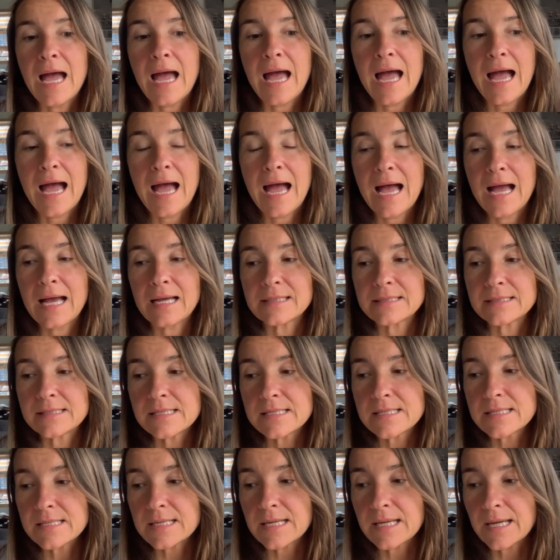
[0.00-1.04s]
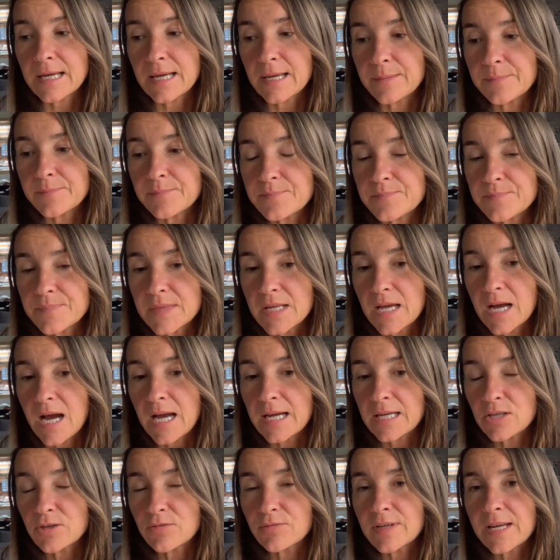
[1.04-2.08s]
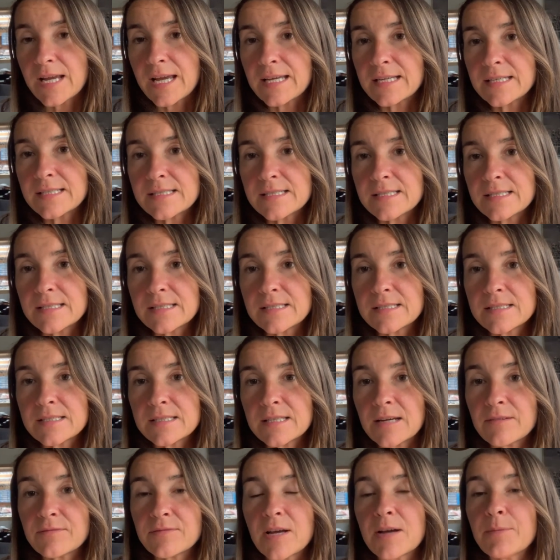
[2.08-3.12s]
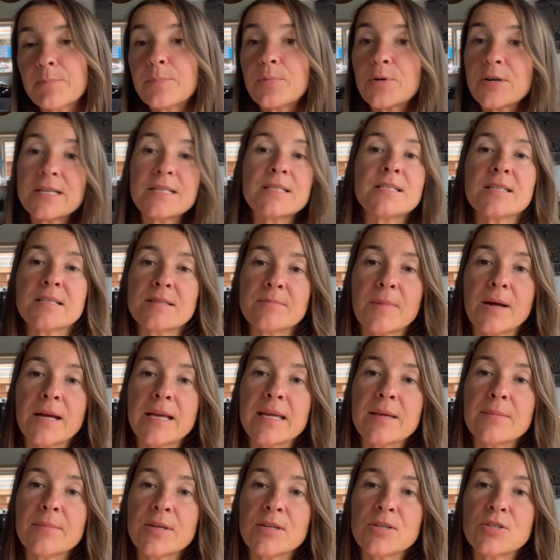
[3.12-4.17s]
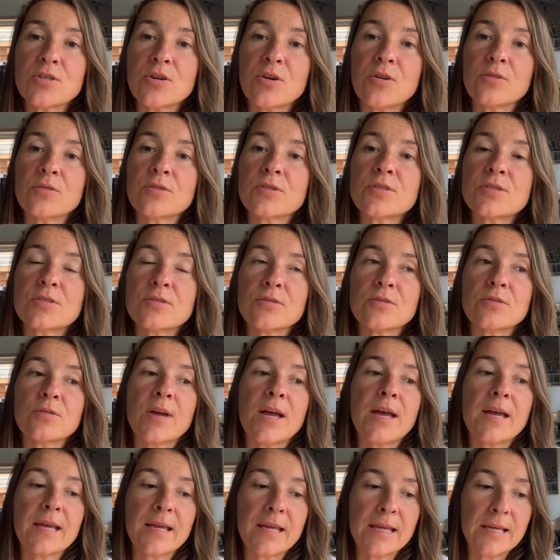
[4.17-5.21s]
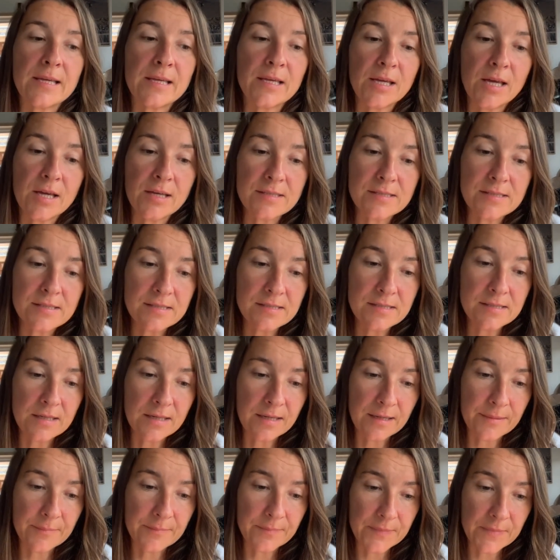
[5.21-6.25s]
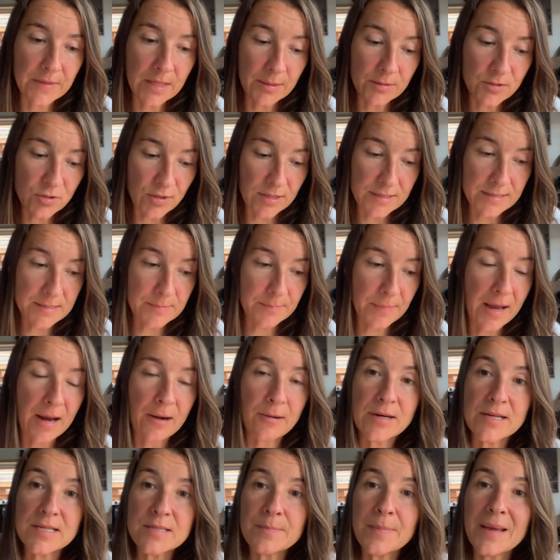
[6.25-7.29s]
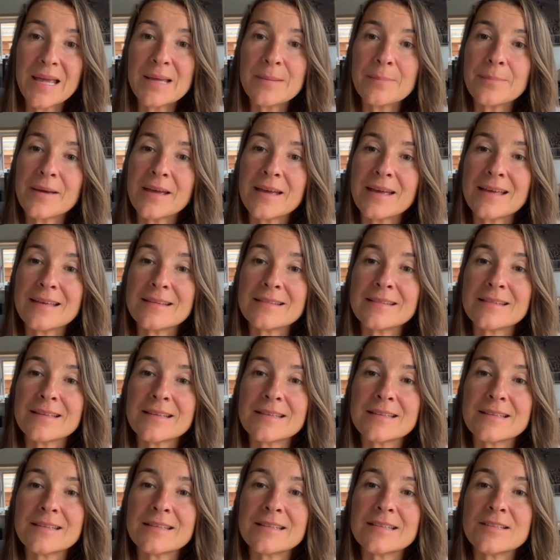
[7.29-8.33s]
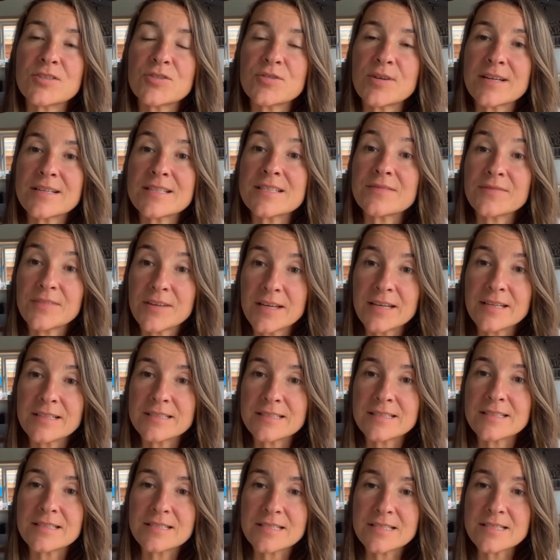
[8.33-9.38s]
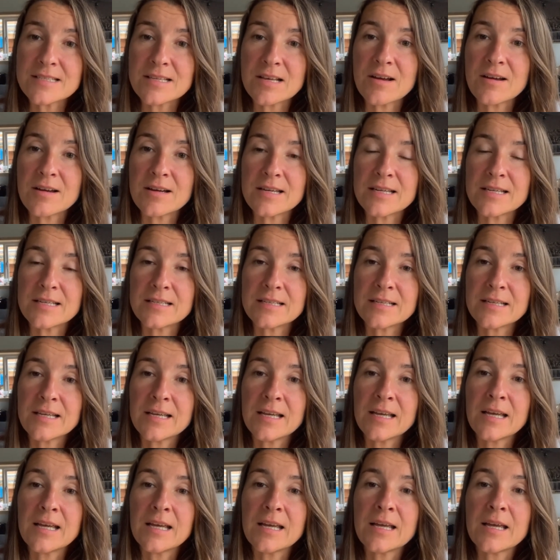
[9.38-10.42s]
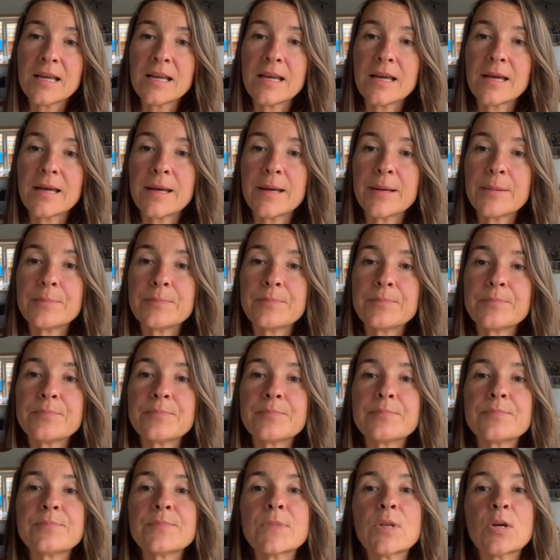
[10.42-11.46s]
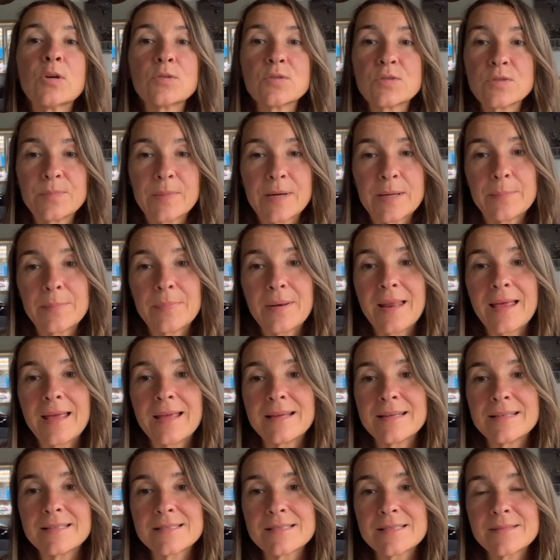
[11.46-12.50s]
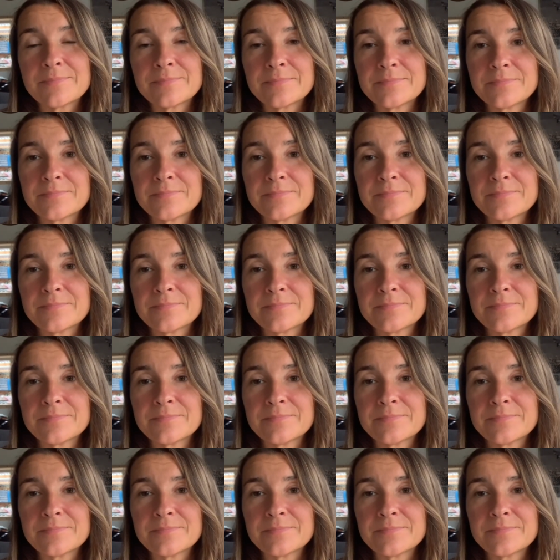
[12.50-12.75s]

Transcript: and um, I created, i I printed my image onto a um, transparent paper and then transferred the design um, onto my plate.